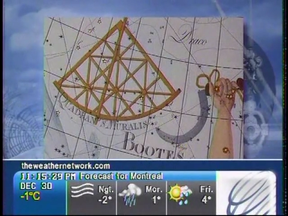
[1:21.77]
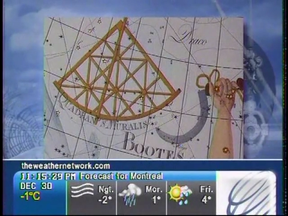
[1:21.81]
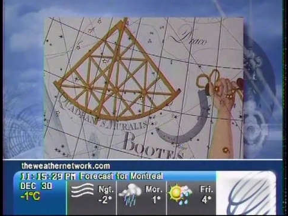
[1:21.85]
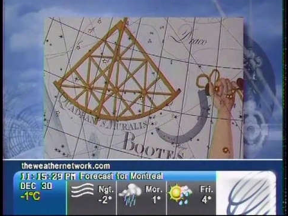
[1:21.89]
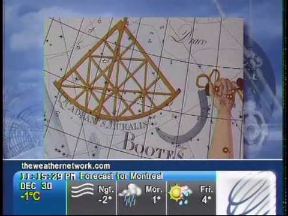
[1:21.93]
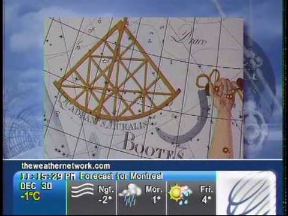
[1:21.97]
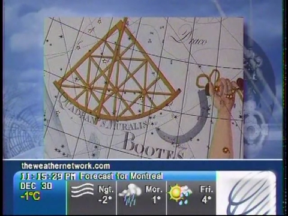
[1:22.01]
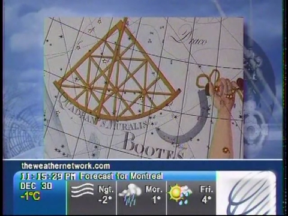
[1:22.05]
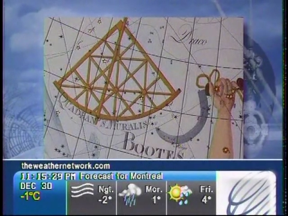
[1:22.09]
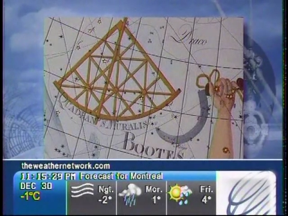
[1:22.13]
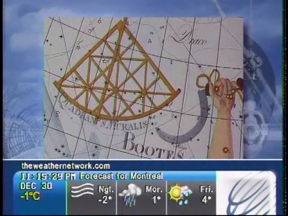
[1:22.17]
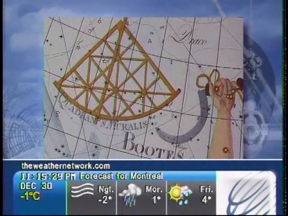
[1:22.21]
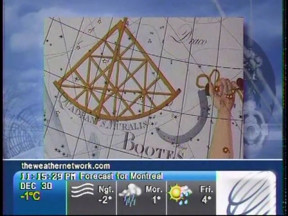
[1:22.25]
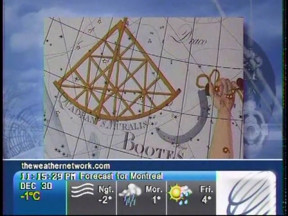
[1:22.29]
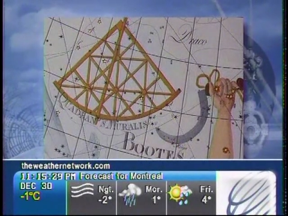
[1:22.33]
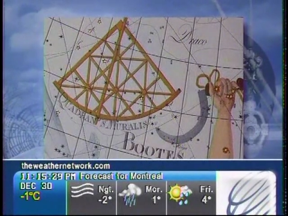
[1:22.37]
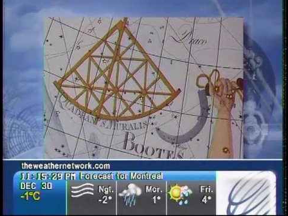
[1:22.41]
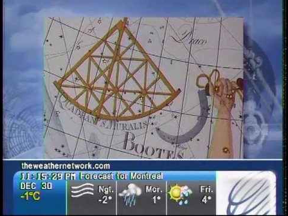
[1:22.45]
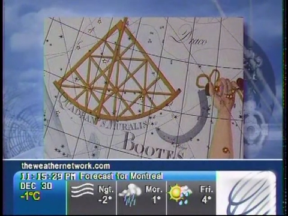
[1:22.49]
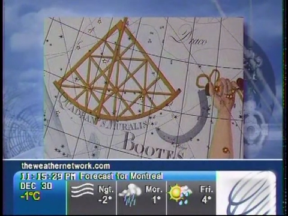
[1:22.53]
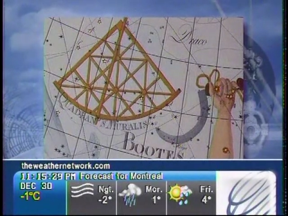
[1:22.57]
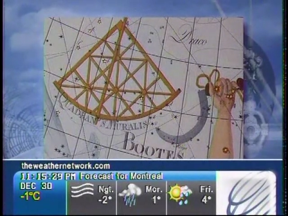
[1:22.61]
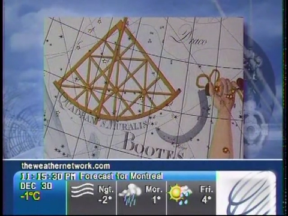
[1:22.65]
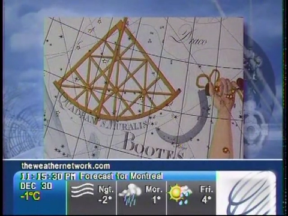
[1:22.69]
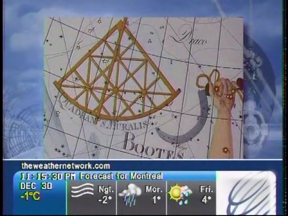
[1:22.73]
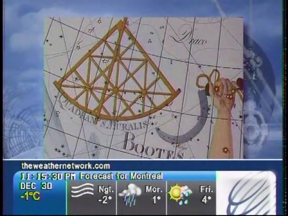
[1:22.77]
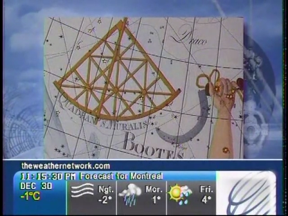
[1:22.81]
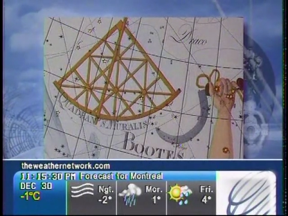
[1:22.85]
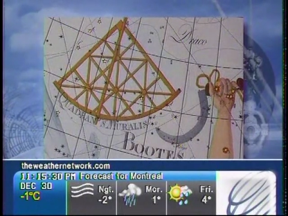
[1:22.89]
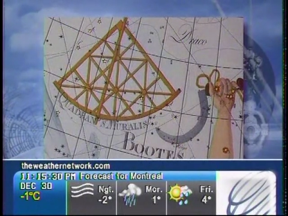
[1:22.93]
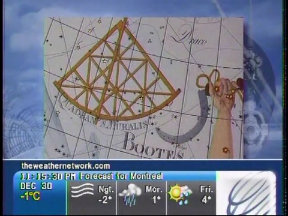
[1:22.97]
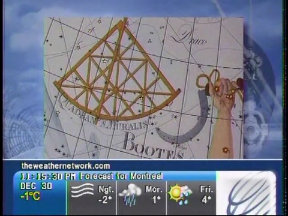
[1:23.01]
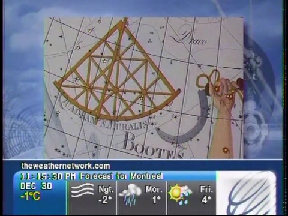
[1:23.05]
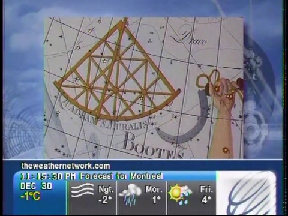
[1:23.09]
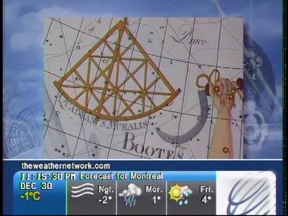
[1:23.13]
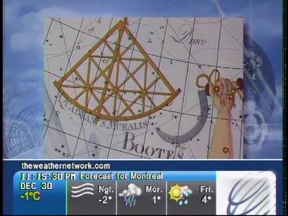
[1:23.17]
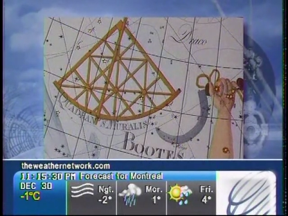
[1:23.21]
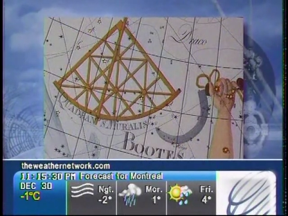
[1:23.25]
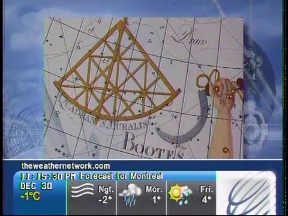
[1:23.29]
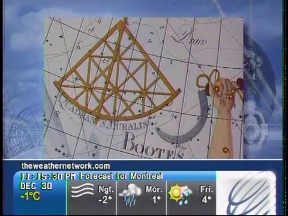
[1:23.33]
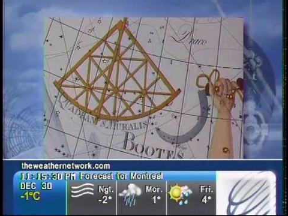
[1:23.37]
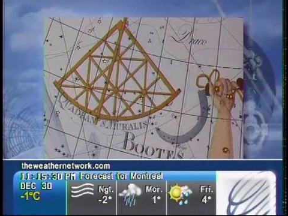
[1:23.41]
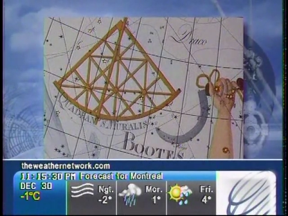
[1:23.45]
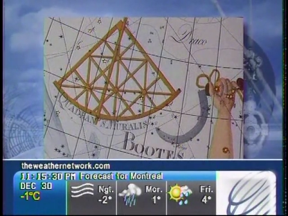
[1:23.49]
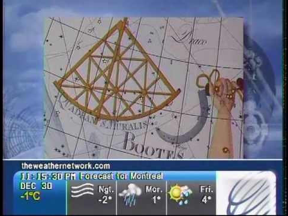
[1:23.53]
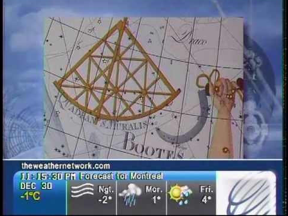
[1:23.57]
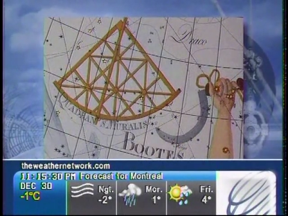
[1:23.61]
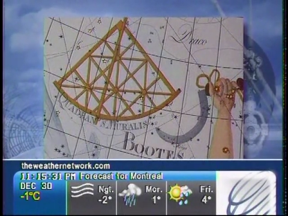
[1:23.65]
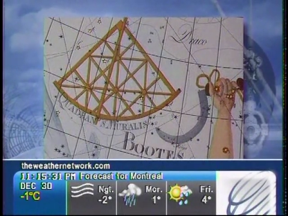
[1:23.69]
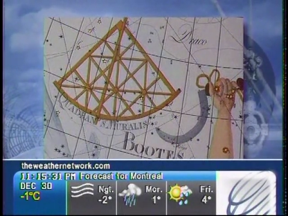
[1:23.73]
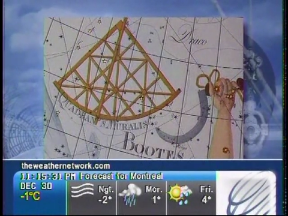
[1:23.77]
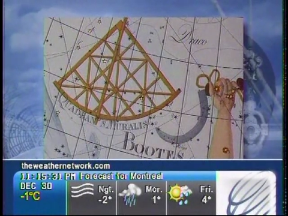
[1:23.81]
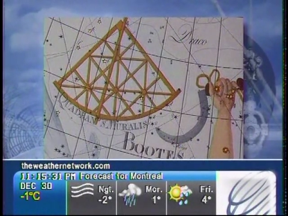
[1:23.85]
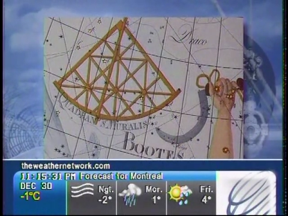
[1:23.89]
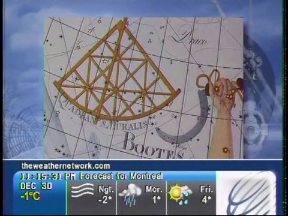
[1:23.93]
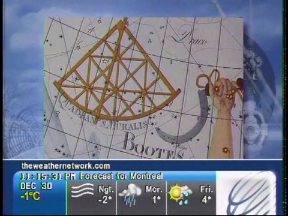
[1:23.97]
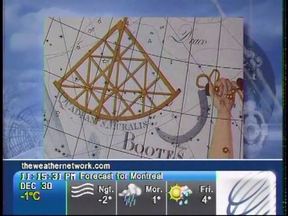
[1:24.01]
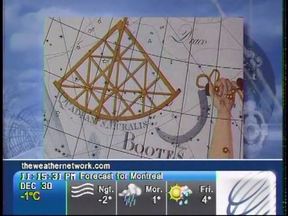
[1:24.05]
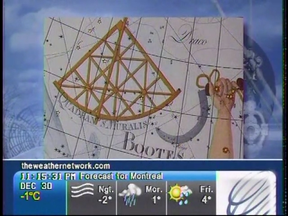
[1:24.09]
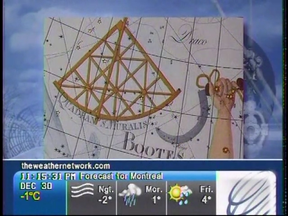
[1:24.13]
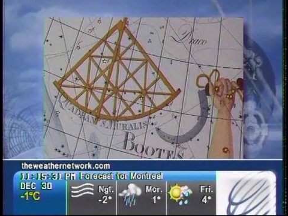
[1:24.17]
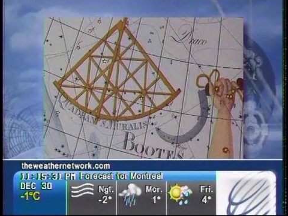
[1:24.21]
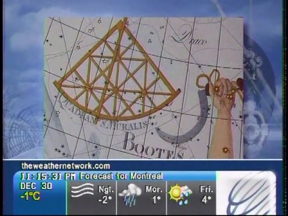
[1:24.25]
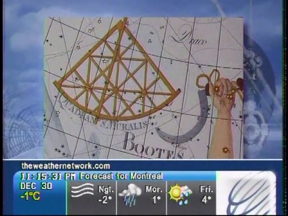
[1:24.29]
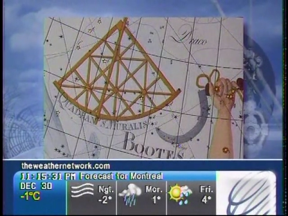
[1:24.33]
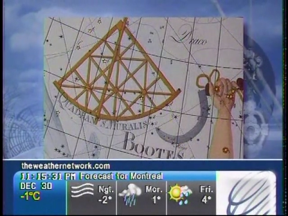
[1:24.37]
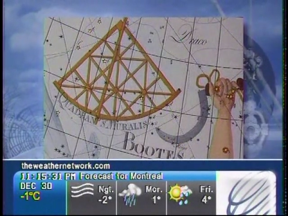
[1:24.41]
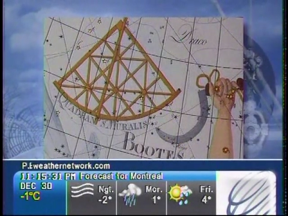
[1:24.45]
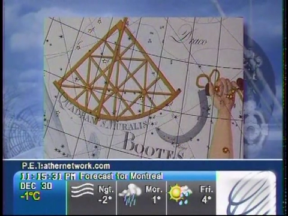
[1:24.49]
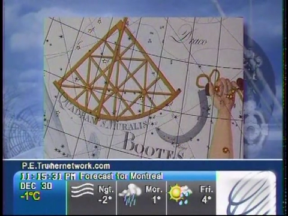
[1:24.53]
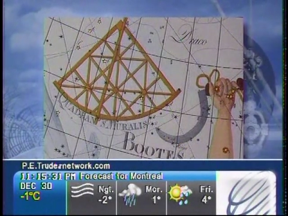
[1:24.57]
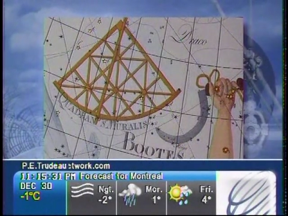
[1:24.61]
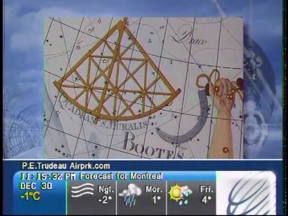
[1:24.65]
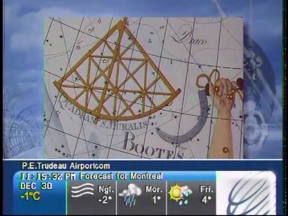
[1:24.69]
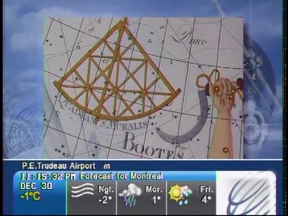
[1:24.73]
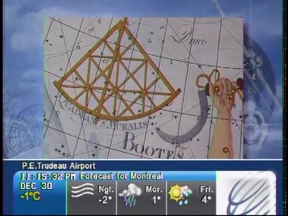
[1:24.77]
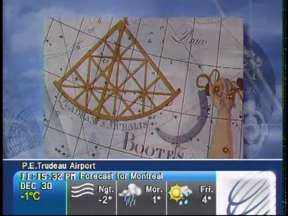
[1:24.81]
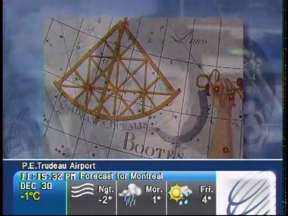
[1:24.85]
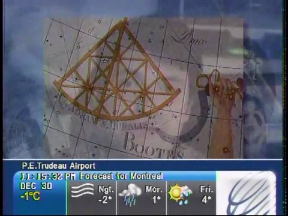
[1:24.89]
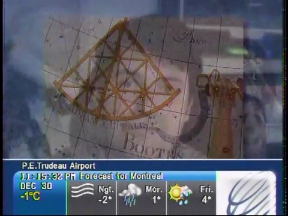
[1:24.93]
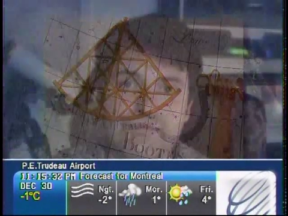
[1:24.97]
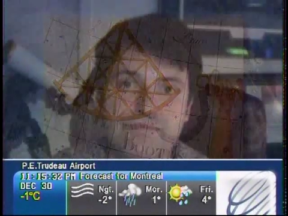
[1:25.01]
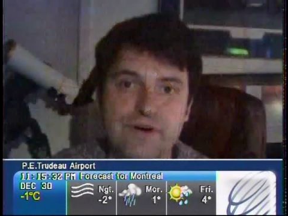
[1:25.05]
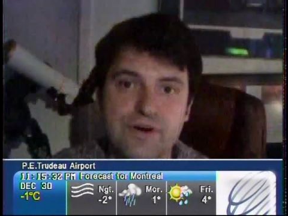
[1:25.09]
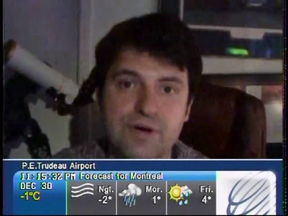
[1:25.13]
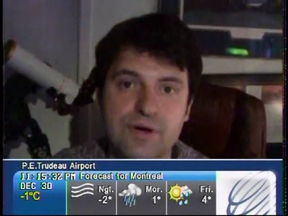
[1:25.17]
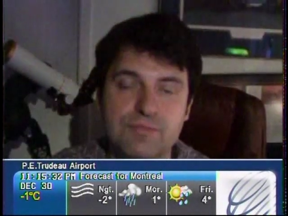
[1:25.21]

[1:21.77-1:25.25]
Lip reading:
[unreadable: no face in view]